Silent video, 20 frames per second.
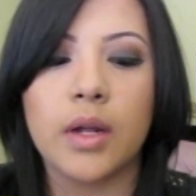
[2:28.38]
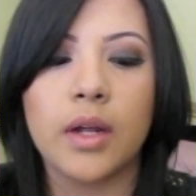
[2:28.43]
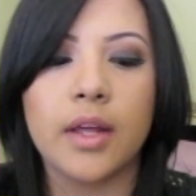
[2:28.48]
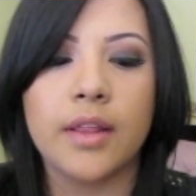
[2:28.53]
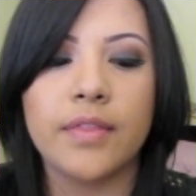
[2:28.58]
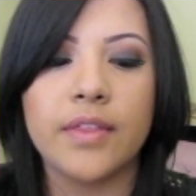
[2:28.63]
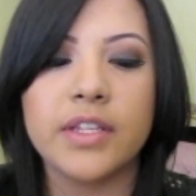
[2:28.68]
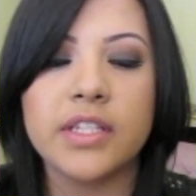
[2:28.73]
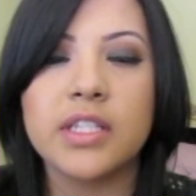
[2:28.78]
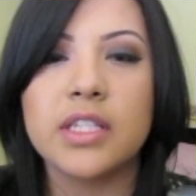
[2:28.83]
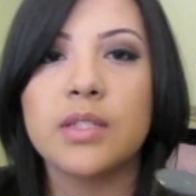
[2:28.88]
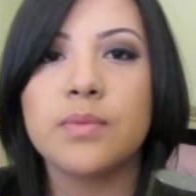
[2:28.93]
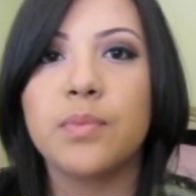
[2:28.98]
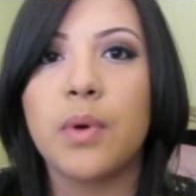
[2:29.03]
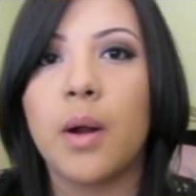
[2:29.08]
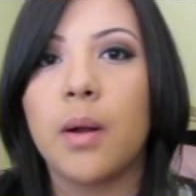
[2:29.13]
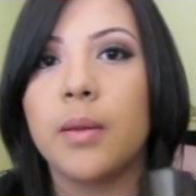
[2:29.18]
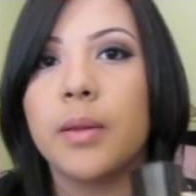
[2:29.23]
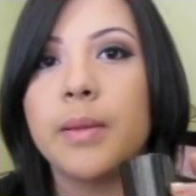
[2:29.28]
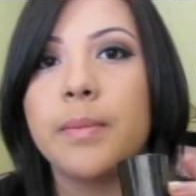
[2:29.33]
this is
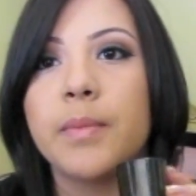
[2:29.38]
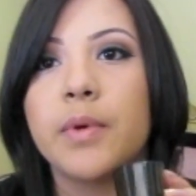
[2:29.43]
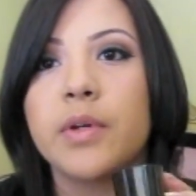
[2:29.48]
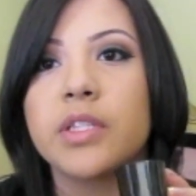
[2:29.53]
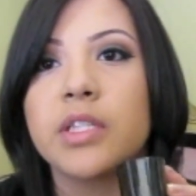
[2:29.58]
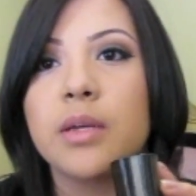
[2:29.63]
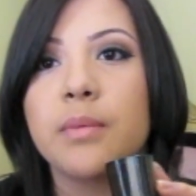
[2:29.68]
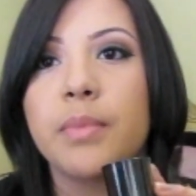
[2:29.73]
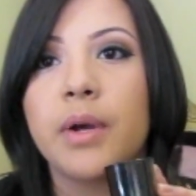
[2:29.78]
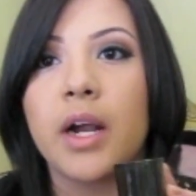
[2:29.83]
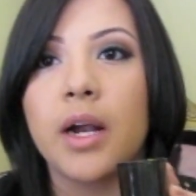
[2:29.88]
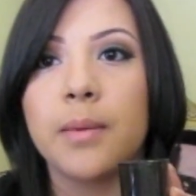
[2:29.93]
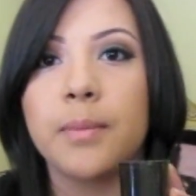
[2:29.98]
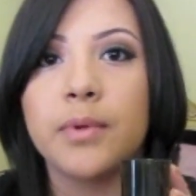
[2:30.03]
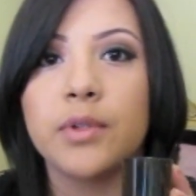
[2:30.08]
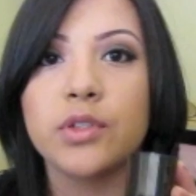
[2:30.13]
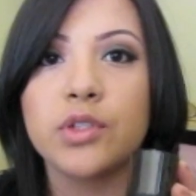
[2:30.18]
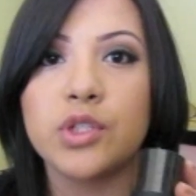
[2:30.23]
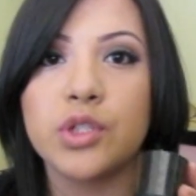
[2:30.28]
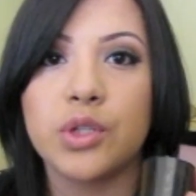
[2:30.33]
probably most
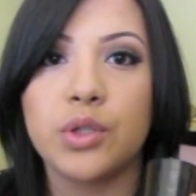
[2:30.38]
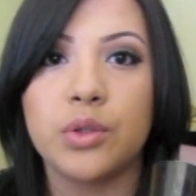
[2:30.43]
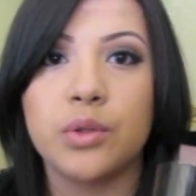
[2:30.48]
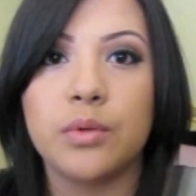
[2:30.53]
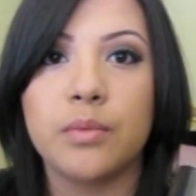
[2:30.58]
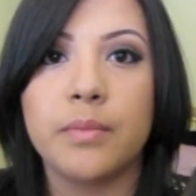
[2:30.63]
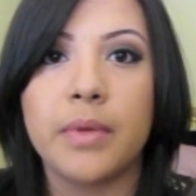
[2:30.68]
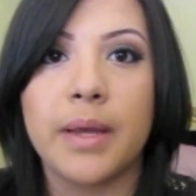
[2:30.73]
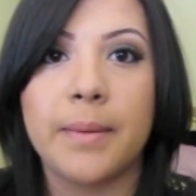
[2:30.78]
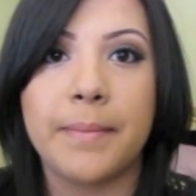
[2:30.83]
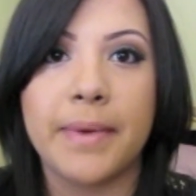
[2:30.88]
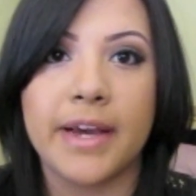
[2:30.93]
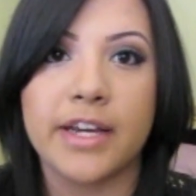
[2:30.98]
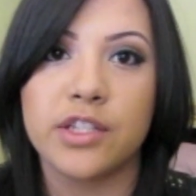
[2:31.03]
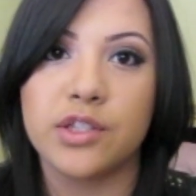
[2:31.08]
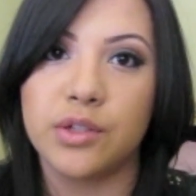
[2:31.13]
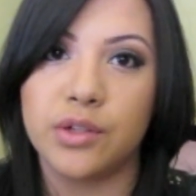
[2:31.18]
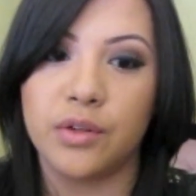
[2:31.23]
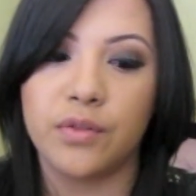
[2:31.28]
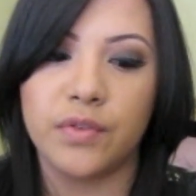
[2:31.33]
comparable to my MAC
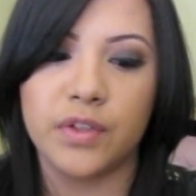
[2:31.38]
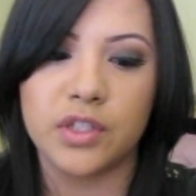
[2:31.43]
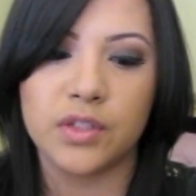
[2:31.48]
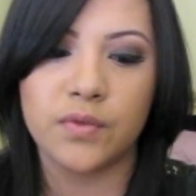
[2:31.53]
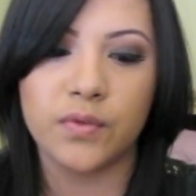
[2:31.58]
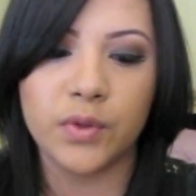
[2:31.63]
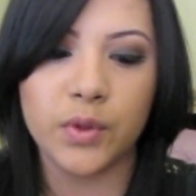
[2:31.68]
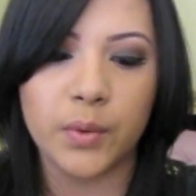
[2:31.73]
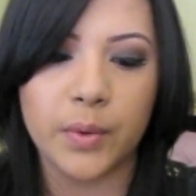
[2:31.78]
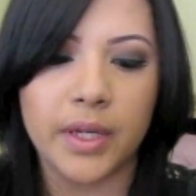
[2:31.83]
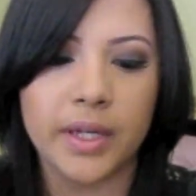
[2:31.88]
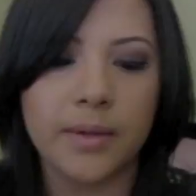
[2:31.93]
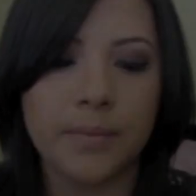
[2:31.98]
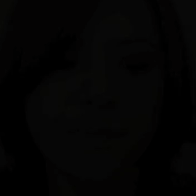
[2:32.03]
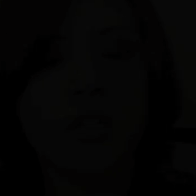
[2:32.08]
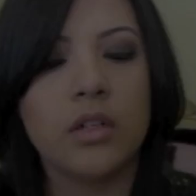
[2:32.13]
Studio Fix Fluid.